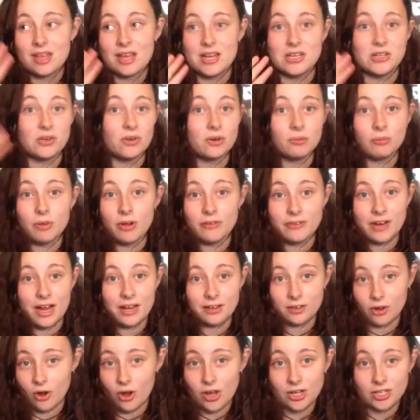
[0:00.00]
until we moved down
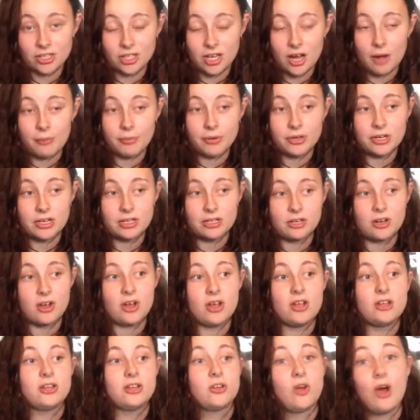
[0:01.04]
the coast a couple of years ago,
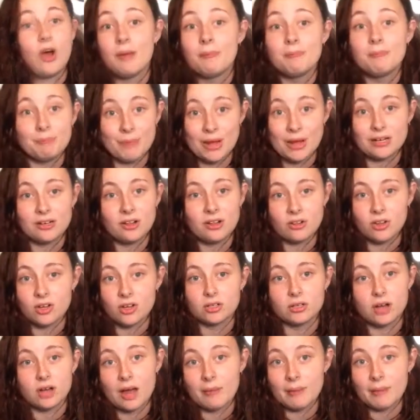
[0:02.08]
so I spent a lot
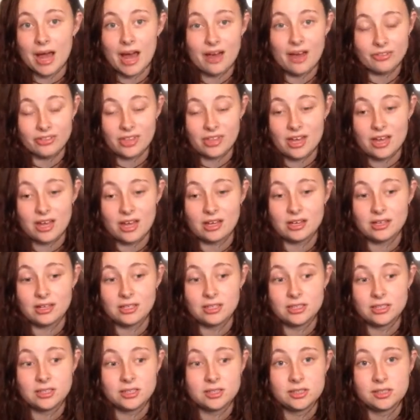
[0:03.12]
of time out there.
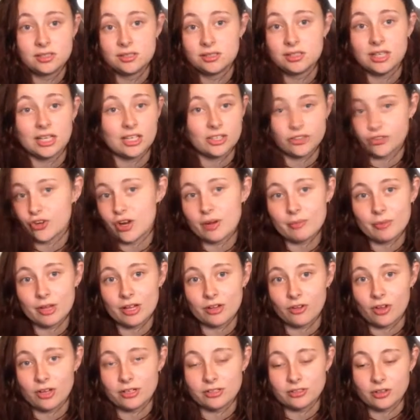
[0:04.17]
Extremely
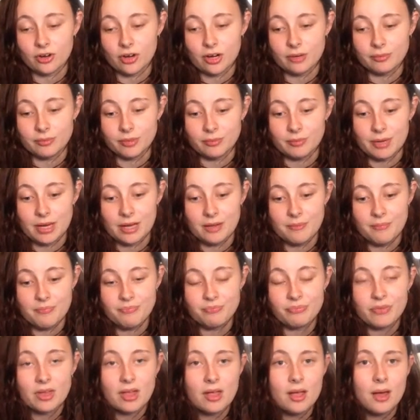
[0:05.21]
close to home to me.
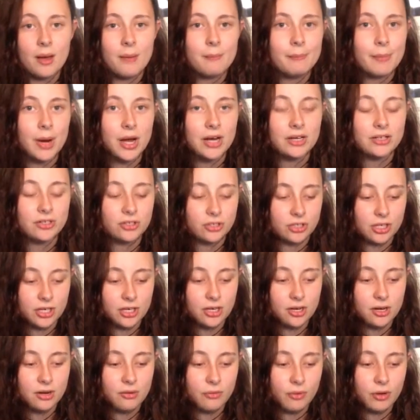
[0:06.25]
But
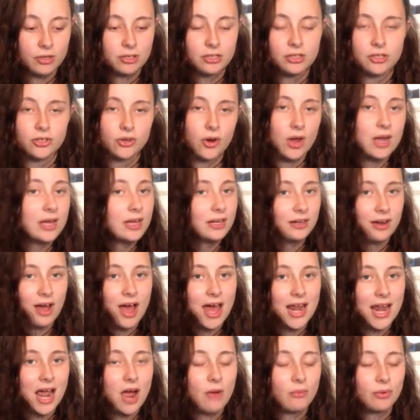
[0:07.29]
she was enjoying a
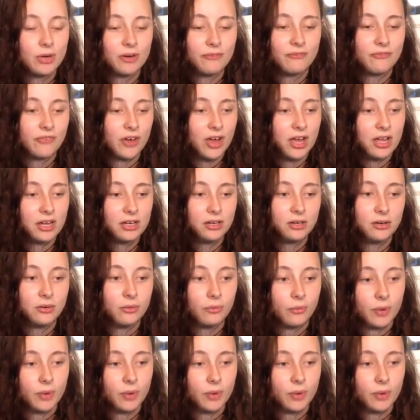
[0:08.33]
night out with a friend